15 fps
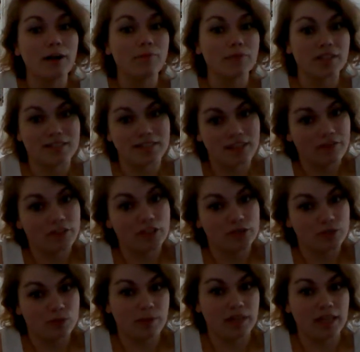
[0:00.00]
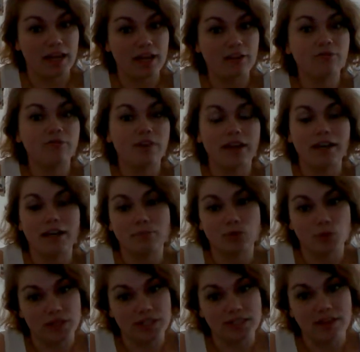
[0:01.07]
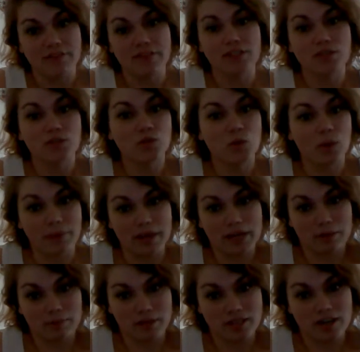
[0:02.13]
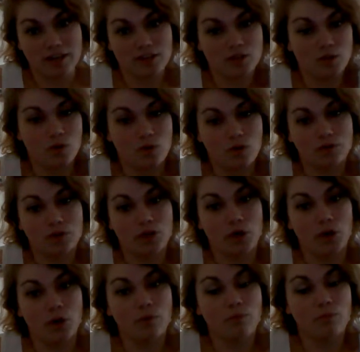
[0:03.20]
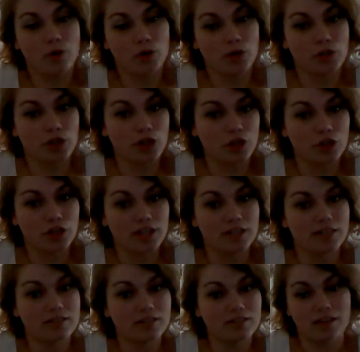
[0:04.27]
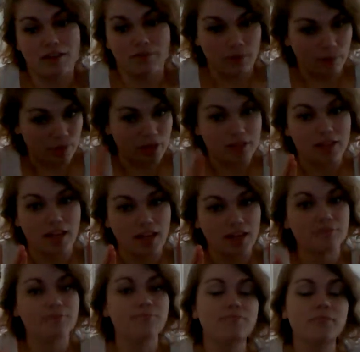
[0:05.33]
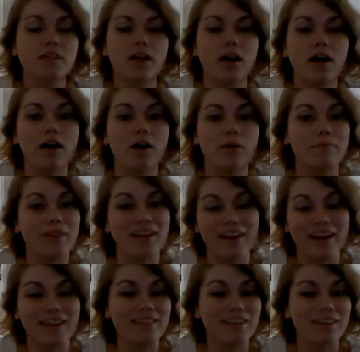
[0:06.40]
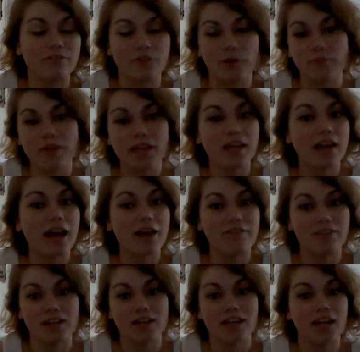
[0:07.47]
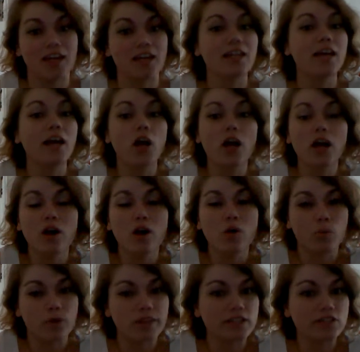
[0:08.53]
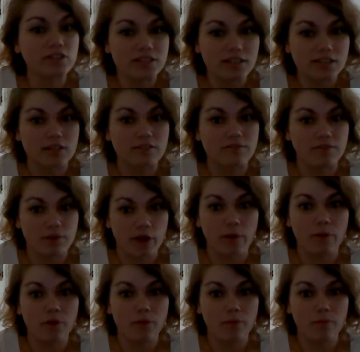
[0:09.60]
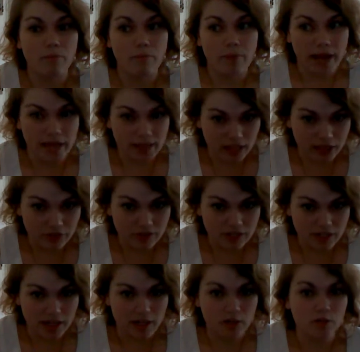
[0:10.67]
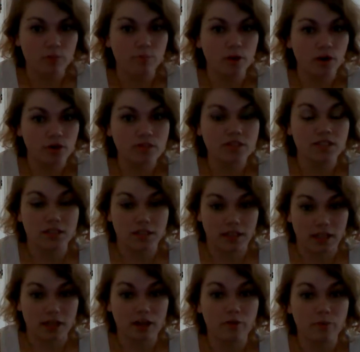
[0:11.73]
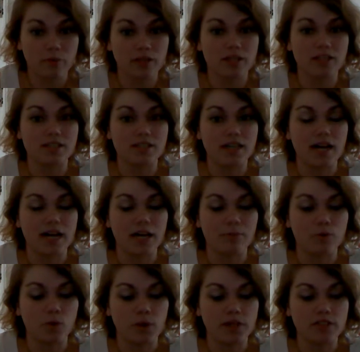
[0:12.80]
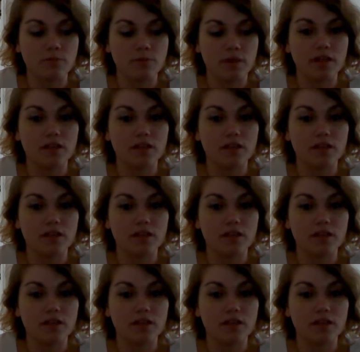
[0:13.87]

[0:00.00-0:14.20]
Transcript: That's 7 years of my life, and I'm 27, so I'm not going to be done until early 30s if I'm lucky. And I think for me, having a kid really just doesn't fit my lifestyle personally, because I'm going to be